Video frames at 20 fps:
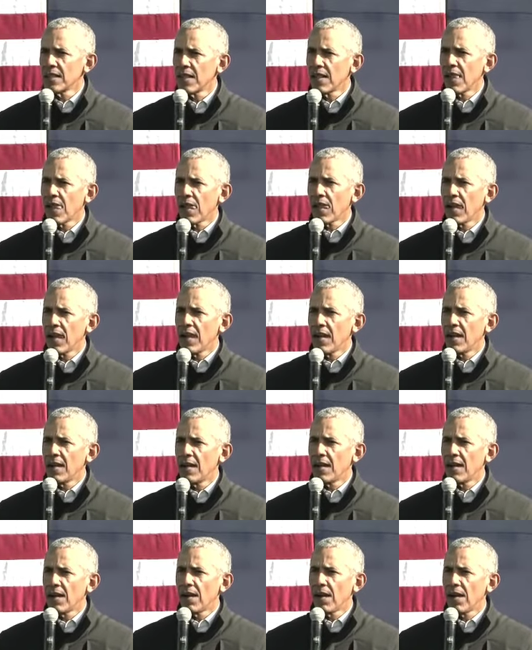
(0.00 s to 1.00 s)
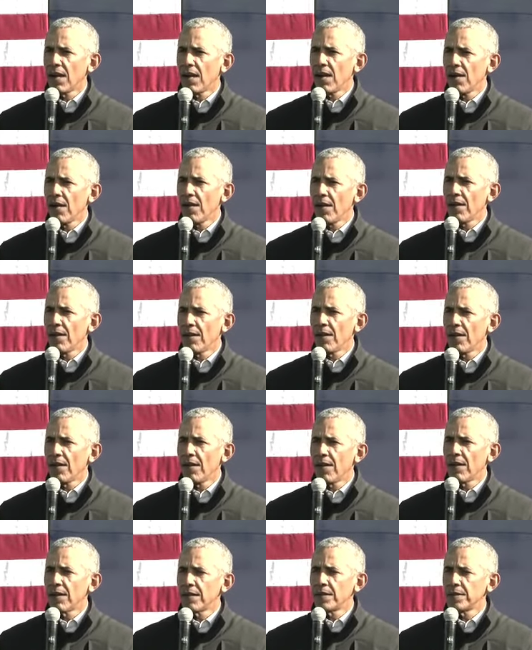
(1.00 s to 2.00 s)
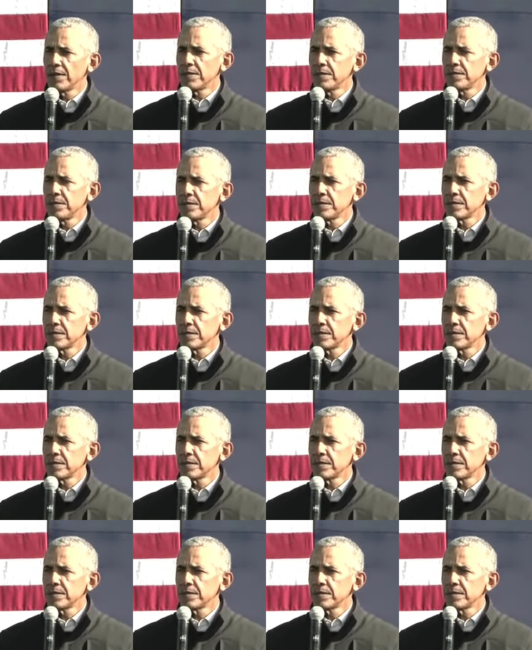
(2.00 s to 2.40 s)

(no one is talking)